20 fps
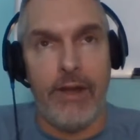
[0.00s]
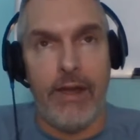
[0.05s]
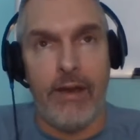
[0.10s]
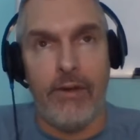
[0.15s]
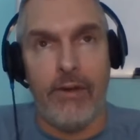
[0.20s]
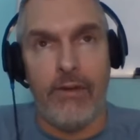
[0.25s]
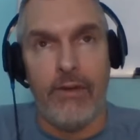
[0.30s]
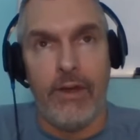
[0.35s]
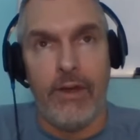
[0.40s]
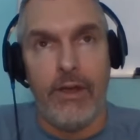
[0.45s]

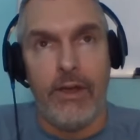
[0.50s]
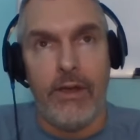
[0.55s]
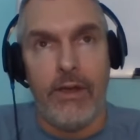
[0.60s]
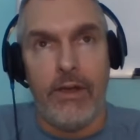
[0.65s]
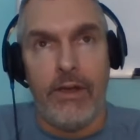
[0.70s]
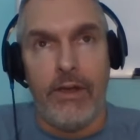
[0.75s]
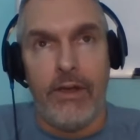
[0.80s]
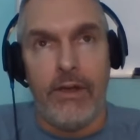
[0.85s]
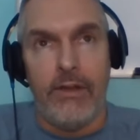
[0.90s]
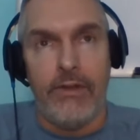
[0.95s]
now,
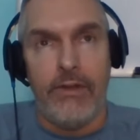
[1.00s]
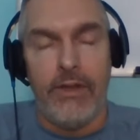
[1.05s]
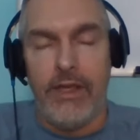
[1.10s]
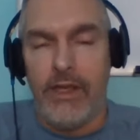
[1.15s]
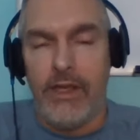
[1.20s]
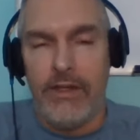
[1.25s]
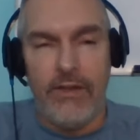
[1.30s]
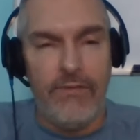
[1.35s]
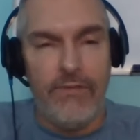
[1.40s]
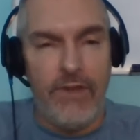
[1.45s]
the
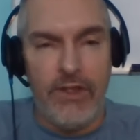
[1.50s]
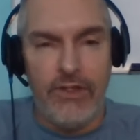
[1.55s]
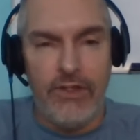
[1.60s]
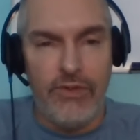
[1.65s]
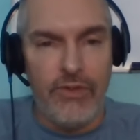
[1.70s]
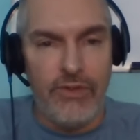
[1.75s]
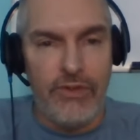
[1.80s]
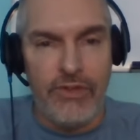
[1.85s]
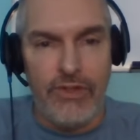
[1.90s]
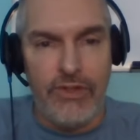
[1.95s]

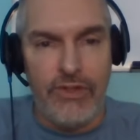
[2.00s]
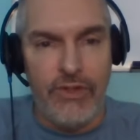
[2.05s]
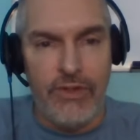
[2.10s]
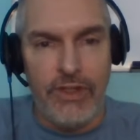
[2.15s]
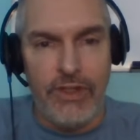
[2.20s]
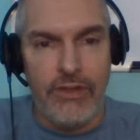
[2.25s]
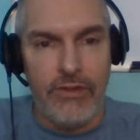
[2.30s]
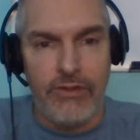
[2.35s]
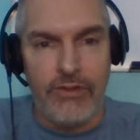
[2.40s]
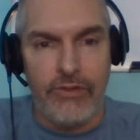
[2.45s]
individuals
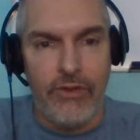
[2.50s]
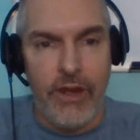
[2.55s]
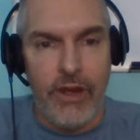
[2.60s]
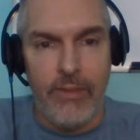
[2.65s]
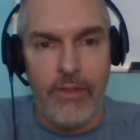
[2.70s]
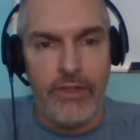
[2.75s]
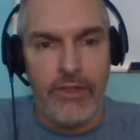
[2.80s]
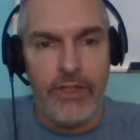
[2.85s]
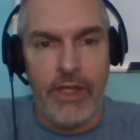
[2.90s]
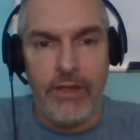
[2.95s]
doing those
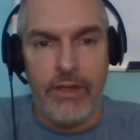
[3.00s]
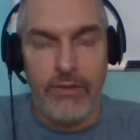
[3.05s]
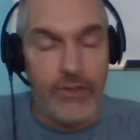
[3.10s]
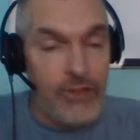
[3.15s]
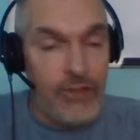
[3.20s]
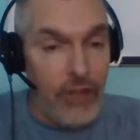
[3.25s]
grammar channels